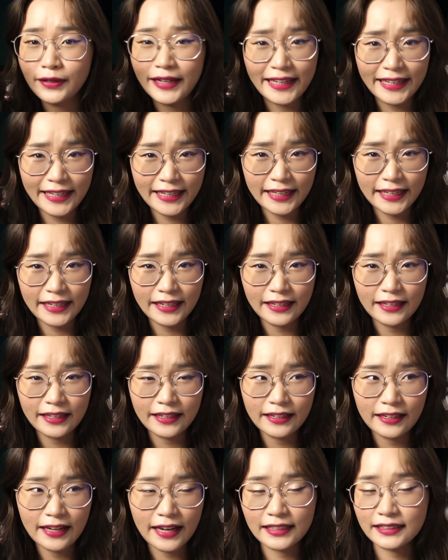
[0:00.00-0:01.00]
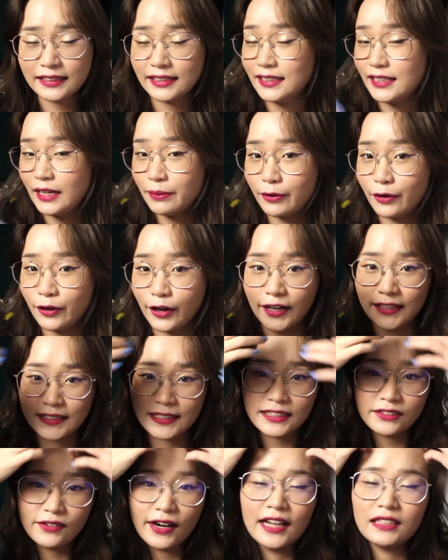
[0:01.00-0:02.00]
icky as the day
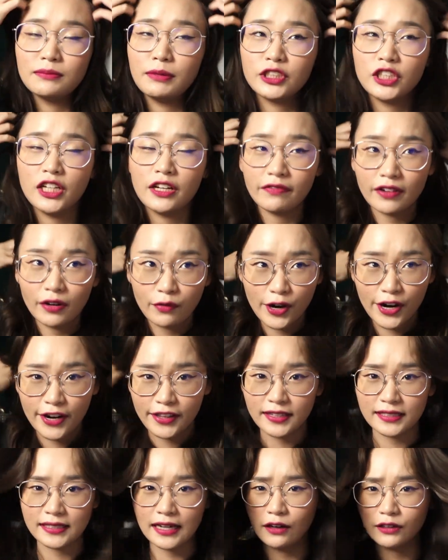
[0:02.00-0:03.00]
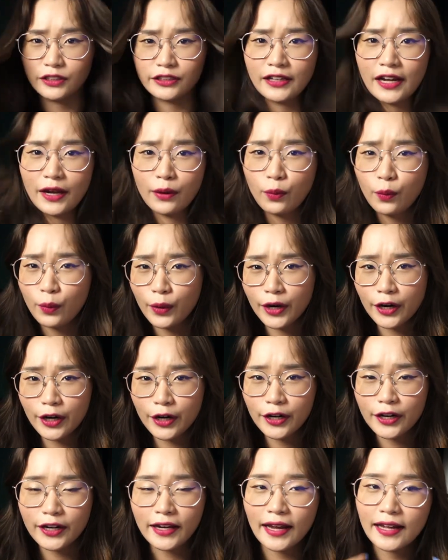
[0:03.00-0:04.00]
progresses, right? Especially if you're wearing this out to like
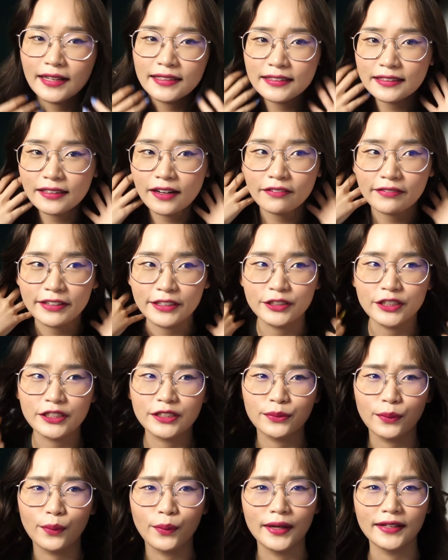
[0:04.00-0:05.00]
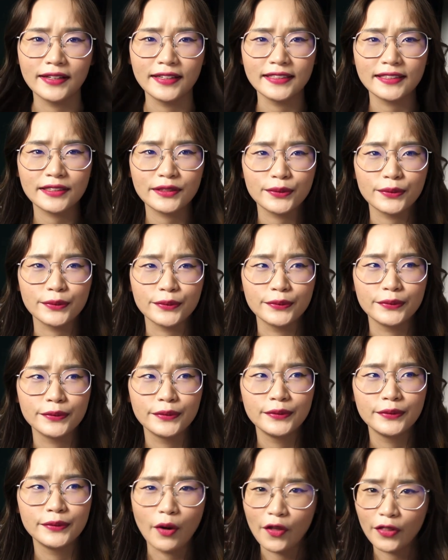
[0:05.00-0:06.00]
work and stuff, and you just don't want this
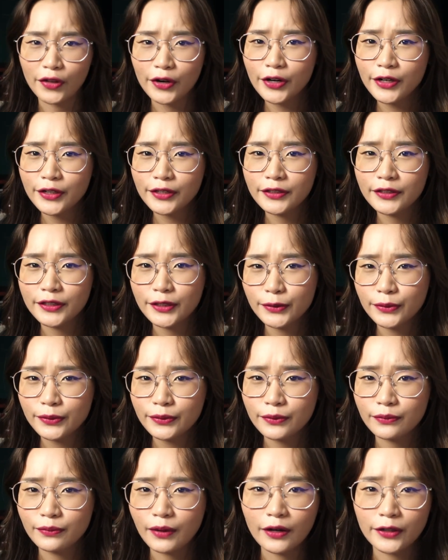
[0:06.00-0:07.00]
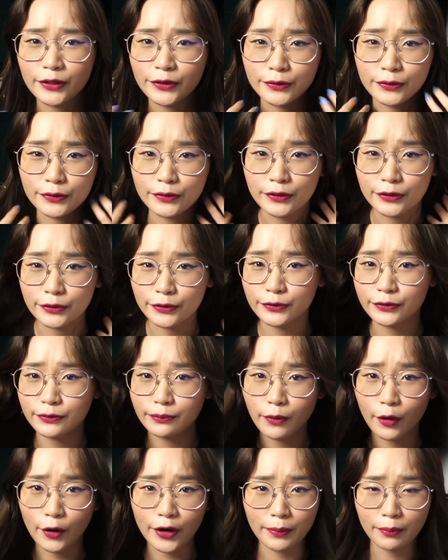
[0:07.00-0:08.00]
to bother you while you
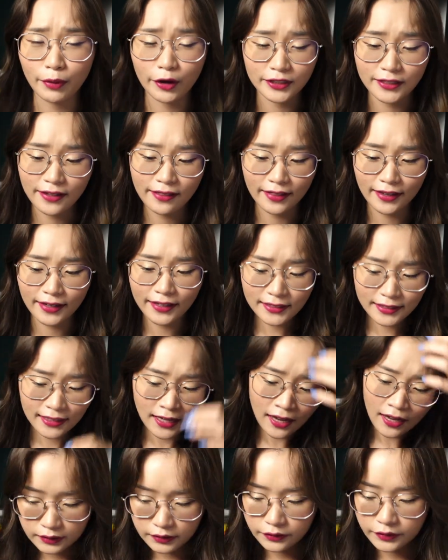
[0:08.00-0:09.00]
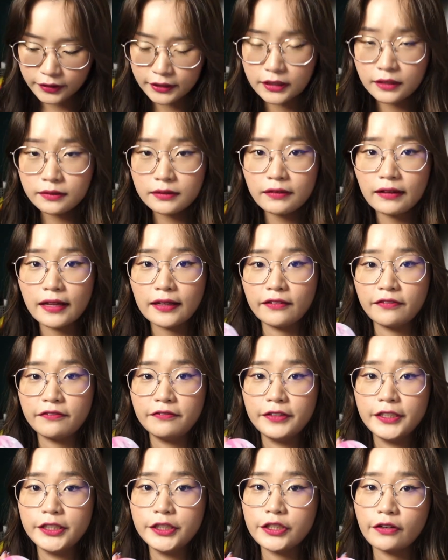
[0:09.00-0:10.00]
do more important things. So in terms of like the
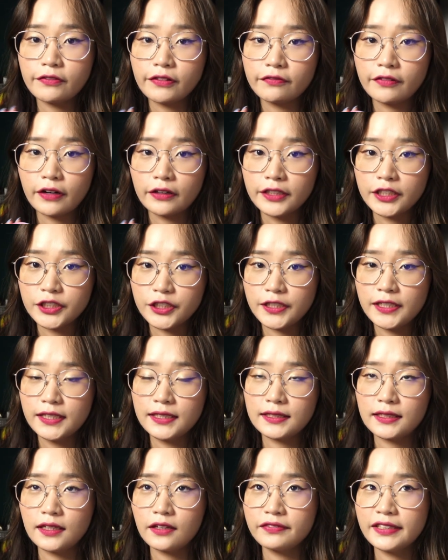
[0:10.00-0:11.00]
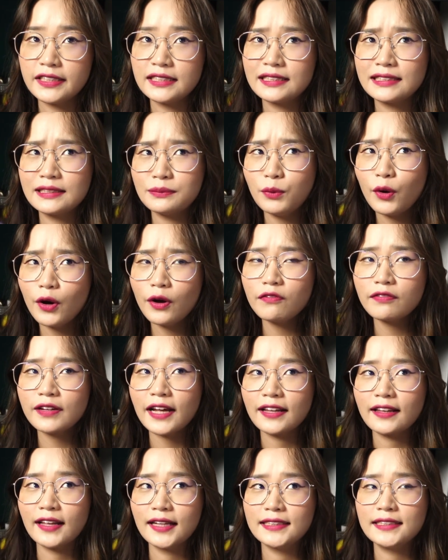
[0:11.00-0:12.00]
finish of the foundation itself, it's more of
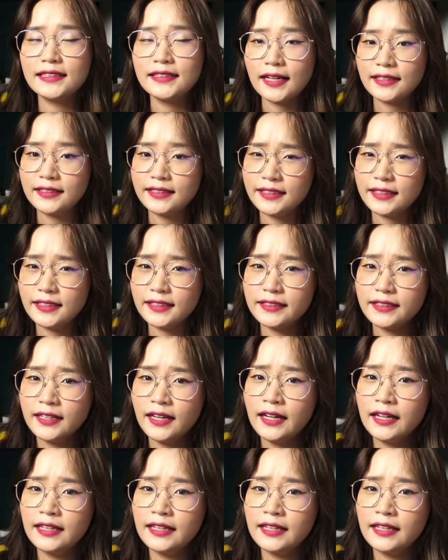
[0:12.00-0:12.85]
like that satin